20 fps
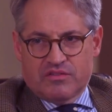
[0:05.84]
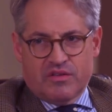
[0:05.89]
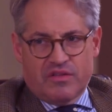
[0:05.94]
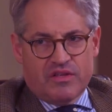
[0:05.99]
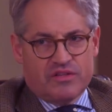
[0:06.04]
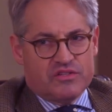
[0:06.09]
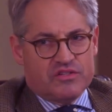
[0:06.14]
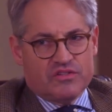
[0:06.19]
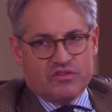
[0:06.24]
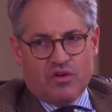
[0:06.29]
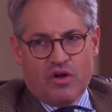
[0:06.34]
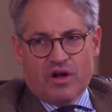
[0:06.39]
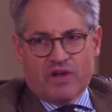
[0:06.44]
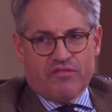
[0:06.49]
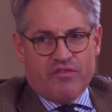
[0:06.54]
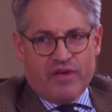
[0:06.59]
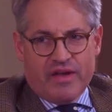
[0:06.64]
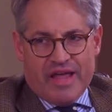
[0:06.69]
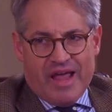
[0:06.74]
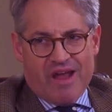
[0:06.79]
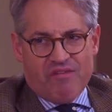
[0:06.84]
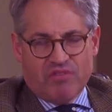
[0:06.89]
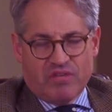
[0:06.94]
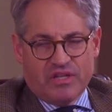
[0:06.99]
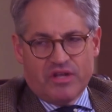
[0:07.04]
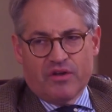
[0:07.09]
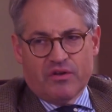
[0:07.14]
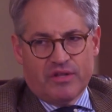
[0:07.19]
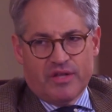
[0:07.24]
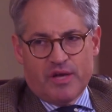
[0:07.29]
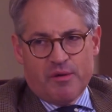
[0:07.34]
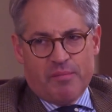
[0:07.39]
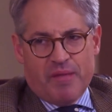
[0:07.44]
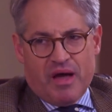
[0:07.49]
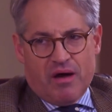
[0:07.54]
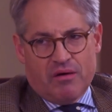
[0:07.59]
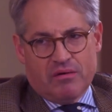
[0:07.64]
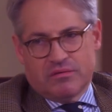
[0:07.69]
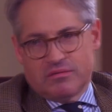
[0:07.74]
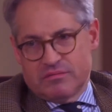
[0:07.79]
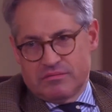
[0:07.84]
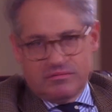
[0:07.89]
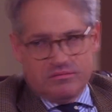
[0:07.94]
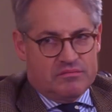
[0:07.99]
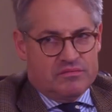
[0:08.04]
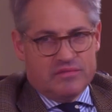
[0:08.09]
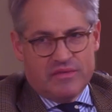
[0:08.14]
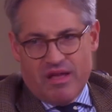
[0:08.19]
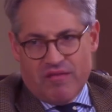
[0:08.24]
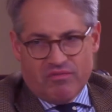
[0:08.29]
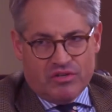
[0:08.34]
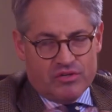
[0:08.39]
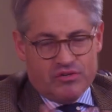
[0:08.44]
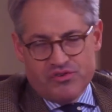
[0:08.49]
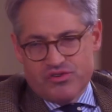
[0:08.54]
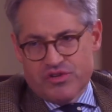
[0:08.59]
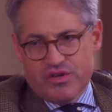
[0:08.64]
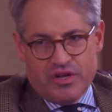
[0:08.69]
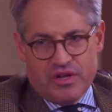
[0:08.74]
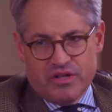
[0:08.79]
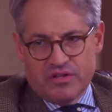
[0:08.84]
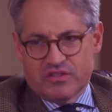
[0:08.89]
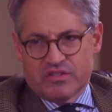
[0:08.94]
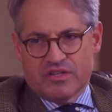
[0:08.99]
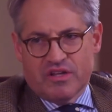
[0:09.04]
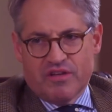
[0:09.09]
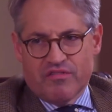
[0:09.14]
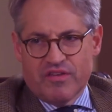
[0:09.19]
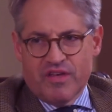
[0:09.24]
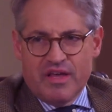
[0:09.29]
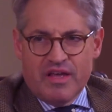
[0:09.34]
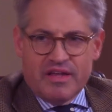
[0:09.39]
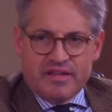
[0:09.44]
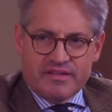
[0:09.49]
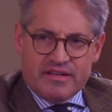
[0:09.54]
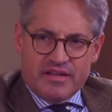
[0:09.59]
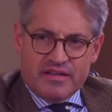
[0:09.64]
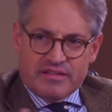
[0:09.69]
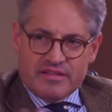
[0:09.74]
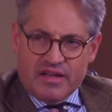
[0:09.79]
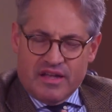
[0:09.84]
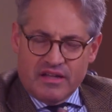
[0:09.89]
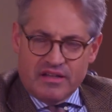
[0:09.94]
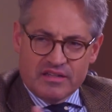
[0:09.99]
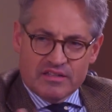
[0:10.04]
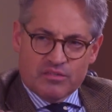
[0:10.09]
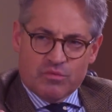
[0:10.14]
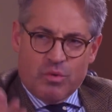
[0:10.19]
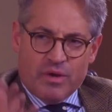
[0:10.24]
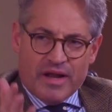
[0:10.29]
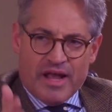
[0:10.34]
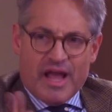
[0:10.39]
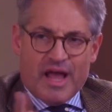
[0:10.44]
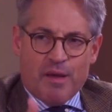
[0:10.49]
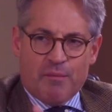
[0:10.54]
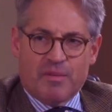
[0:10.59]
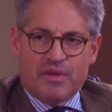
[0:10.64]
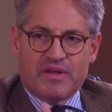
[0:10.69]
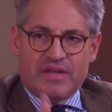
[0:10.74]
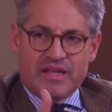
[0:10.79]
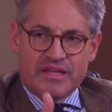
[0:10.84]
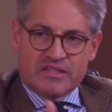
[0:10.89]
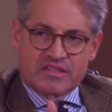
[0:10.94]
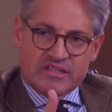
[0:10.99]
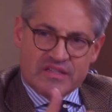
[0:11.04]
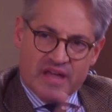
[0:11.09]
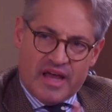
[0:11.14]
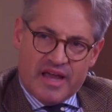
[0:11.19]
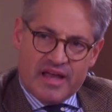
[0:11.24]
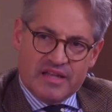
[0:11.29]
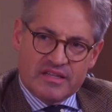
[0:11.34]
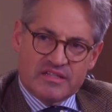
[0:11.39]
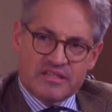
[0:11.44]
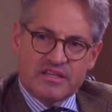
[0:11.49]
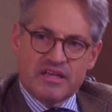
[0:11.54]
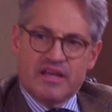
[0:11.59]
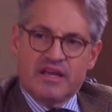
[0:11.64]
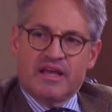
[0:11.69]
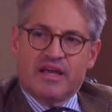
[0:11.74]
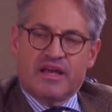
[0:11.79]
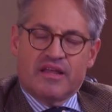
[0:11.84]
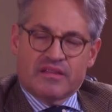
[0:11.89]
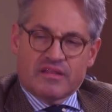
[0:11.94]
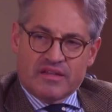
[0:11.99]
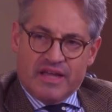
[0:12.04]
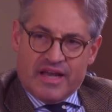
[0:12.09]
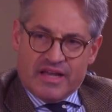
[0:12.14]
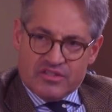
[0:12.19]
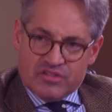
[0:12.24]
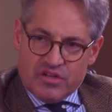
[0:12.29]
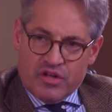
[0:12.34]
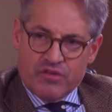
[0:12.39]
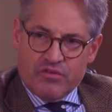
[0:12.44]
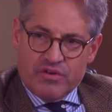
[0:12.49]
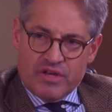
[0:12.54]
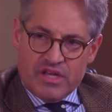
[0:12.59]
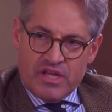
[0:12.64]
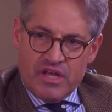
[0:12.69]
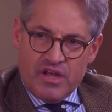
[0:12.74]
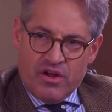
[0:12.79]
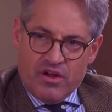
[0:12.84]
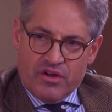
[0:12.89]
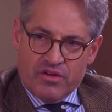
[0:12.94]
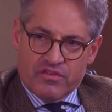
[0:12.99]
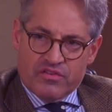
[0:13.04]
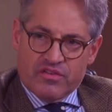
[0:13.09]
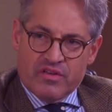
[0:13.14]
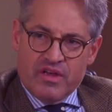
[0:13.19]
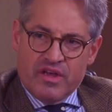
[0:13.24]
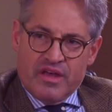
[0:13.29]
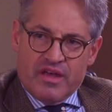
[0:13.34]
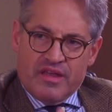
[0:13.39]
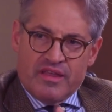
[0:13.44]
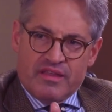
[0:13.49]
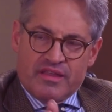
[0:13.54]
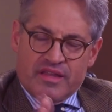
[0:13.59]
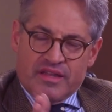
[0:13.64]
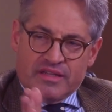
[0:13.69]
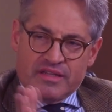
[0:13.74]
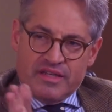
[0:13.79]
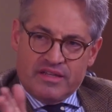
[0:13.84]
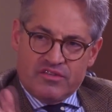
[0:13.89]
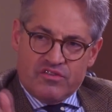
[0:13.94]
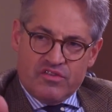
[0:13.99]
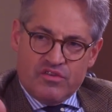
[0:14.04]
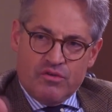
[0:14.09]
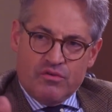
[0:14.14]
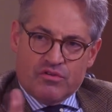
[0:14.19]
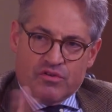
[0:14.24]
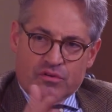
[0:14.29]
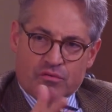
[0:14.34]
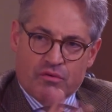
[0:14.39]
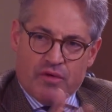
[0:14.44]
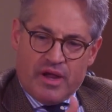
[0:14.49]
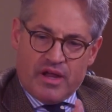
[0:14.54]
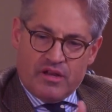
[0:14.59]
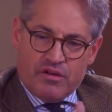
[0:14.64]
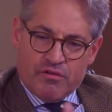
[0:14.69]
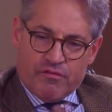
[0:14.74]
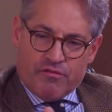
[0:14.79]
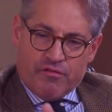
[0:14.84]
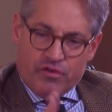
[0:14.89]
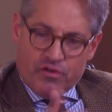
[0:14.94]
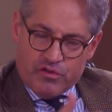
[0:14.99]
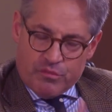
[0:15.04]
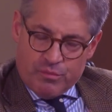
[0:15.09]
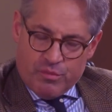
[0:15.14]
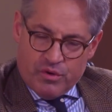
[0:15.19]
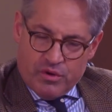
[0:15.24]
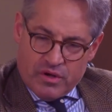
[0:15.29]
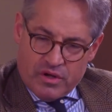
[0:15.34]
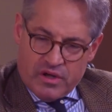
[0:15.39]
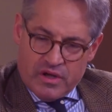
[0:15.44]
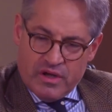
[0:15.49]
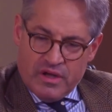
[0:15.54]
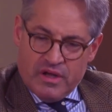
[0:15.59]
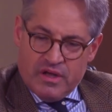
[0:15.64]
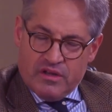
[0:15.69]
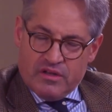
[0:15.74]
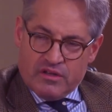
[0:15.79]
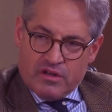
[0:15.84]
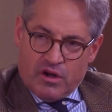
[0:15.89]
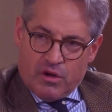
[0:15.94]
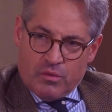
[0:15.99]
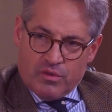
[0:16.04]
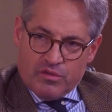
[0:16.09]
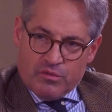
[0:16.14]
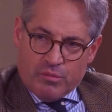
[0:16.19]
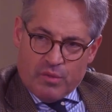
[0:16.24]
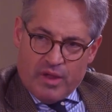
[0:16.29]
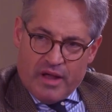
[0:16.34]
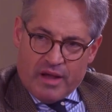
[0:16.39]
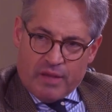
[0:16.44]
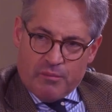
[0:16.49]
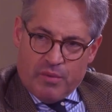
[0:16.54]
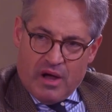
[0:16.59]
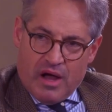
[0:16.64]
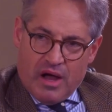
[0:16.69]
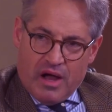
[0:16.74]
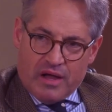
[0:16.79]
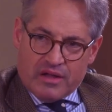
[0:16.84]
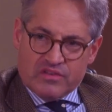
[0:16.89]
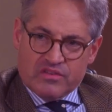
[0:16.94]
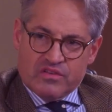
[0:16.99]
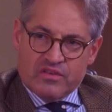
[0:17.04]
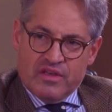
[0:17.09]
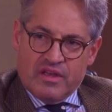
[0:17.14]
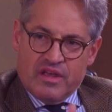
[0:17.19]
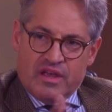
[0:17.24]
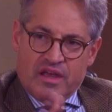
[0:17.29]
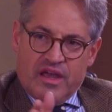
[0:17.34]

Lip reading: So they just talked very cavalierly about evolution and stuff. Tell us what happened in science in the last 100 years that leads you to write your first book, Darwin's Black Box,